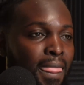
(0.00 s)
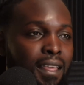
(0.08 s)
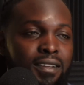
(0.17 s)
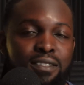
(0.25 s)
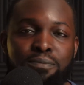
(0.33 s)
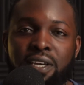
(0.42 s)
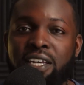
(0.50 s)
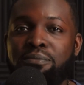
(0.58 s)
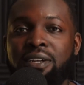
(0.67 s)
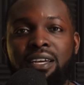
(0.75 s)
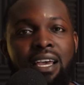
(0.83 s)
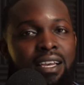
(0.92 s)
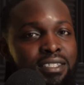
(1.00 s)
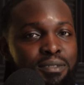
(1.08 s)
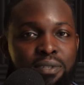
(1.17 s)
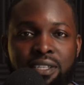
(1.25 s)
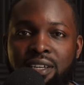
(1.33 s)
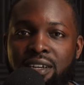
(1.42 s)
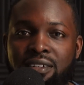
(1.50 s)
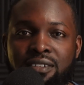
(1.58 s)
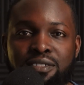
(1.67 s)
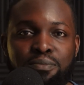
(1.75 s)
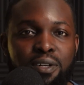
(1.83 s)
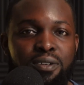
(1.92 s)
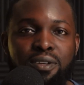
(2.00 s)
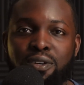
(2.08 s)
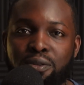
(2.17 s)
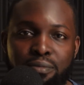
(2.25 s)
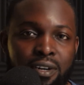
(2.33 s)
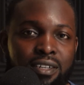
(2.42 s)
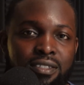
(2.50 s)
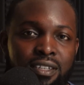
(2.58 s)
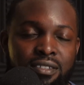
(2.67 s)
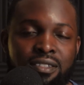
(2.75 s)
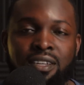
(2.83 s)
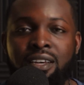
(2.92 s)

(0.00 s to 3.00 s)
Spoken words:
It's a pain, but it has to be done. It's part of the whole process.